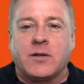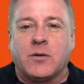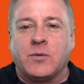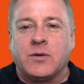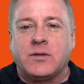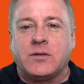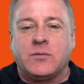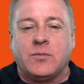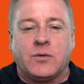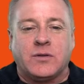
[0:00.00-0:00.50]
So,
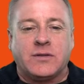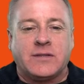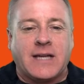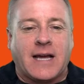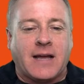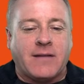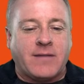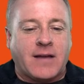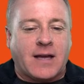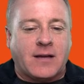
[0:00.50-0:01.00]
we'll, we'll
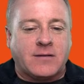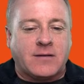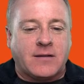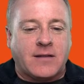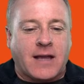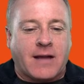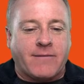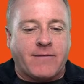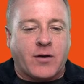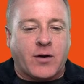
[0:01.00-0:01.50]
dive out to
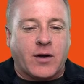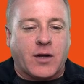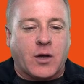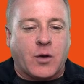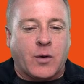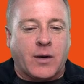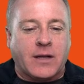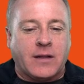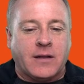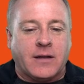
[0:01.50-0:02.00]
that very
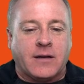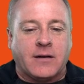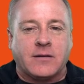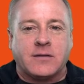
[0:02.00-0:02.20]
quickly, and